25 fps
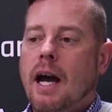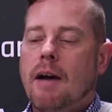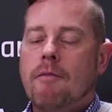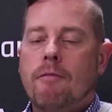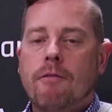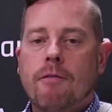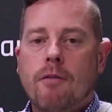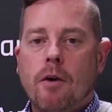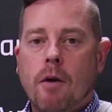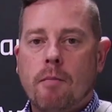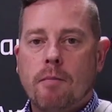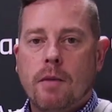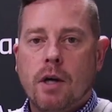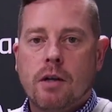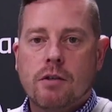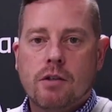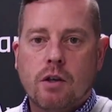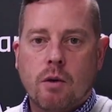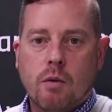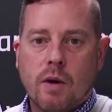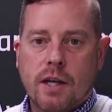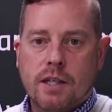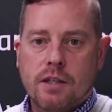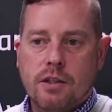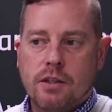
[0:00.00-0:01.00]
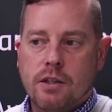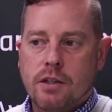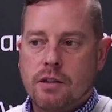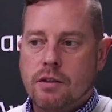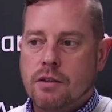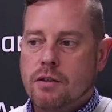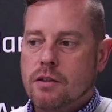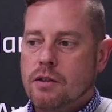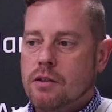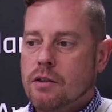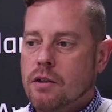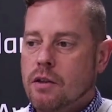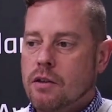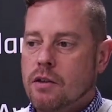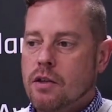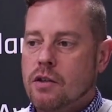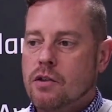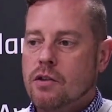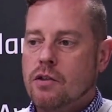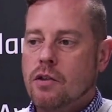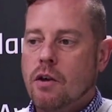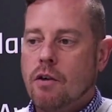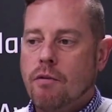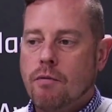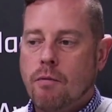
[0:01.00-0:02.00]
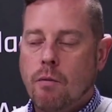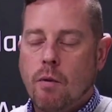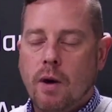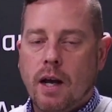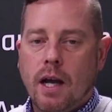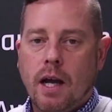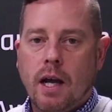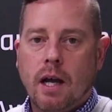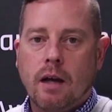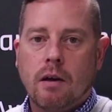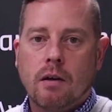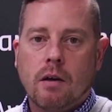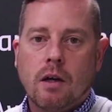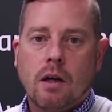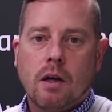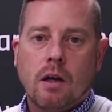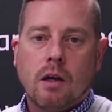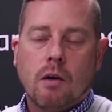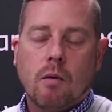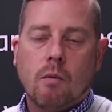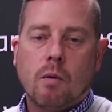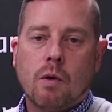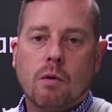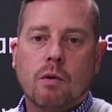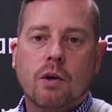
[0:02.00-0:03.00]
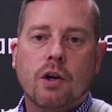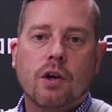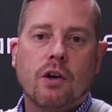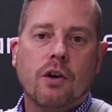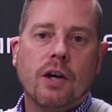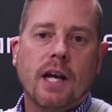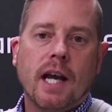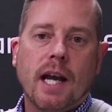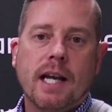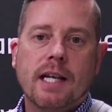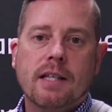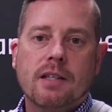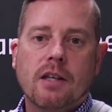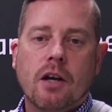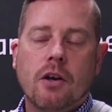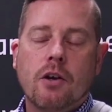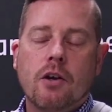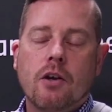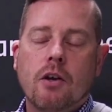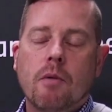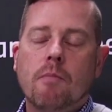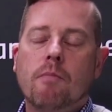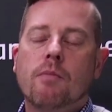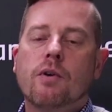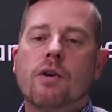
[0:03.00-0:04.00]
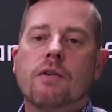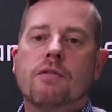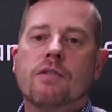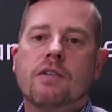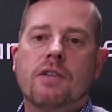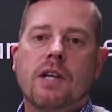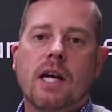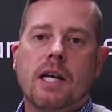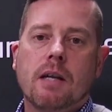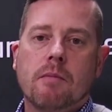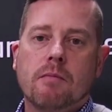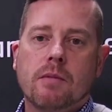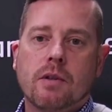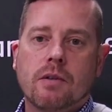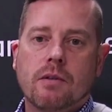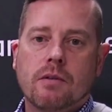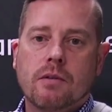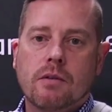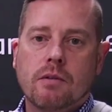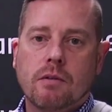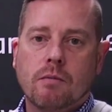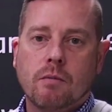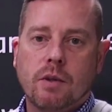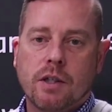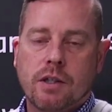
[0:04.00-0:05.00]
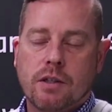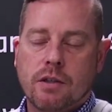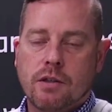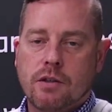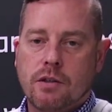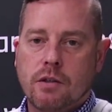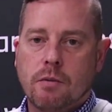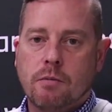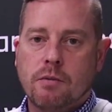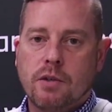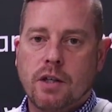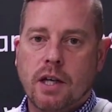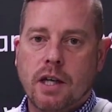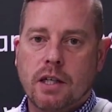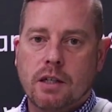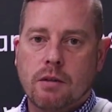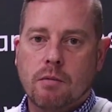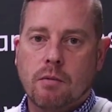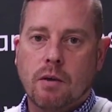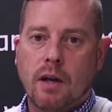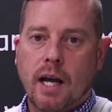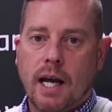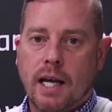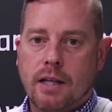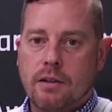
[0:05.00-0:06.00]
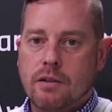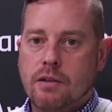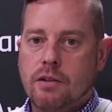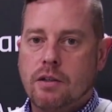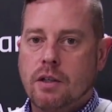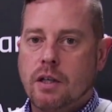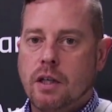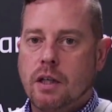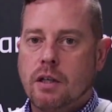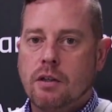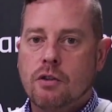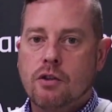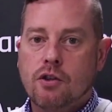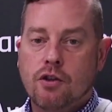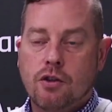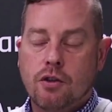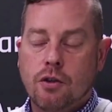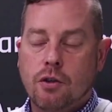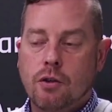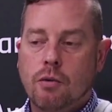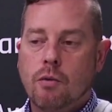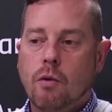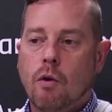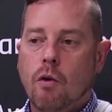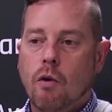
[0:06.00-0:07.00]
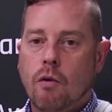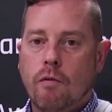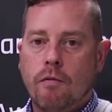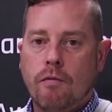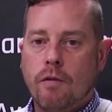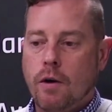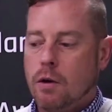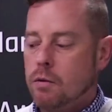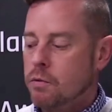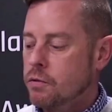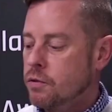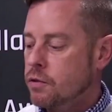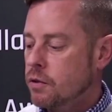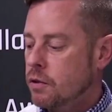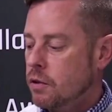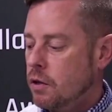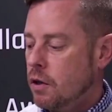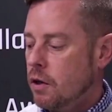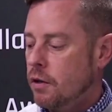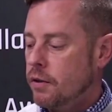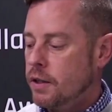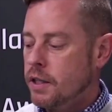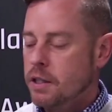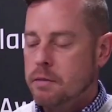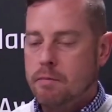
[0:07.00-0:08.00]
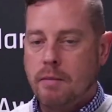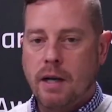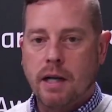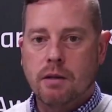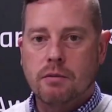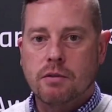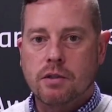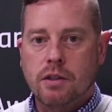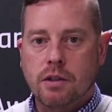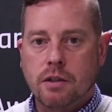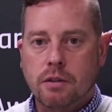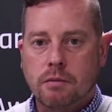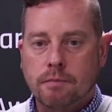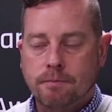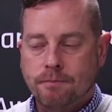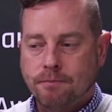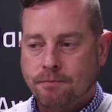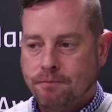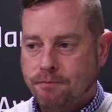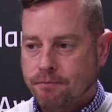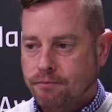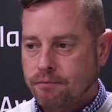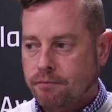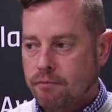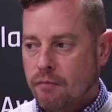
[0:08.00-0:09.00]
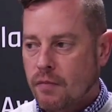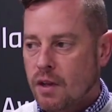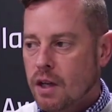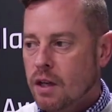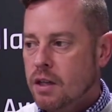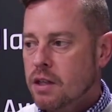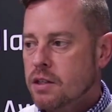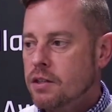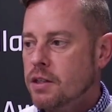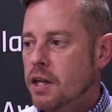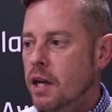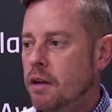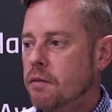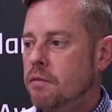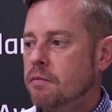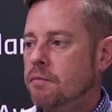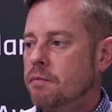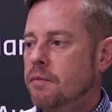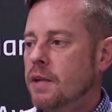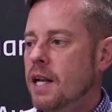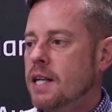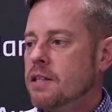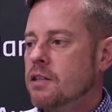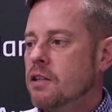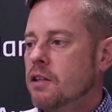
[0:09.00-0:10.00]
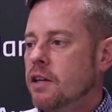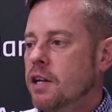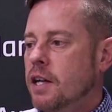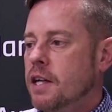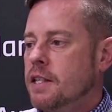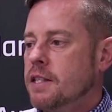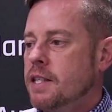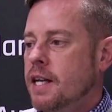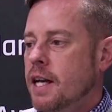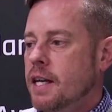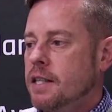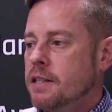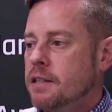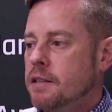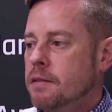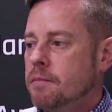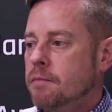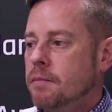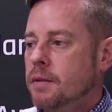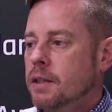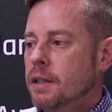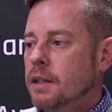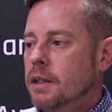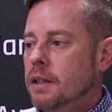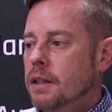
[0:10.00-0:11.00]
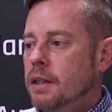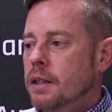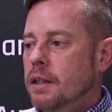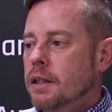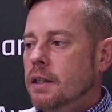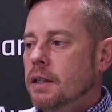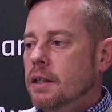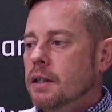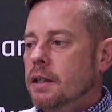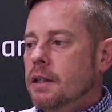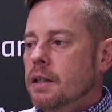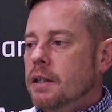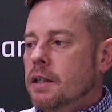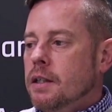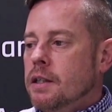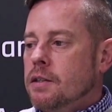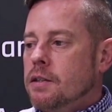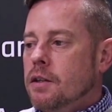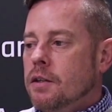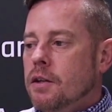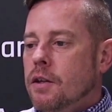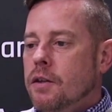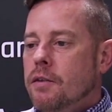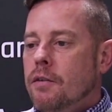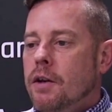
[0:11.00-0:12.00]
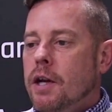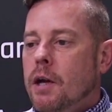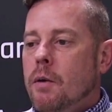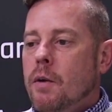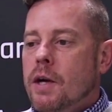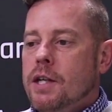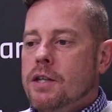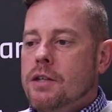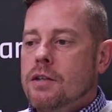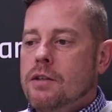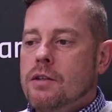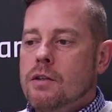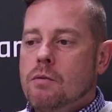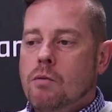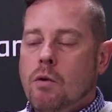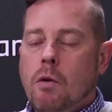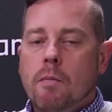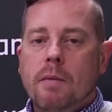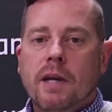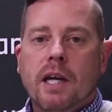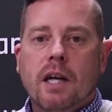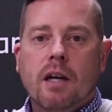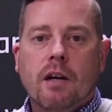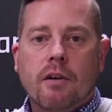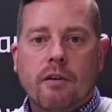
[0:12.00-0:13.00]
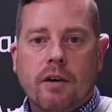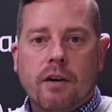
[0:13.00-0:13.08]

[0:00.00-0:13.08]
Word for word: and from those questions, the software will create a number of statements which the subject will answer true or false on this mouse to. So let's look at a test. So the three questions will be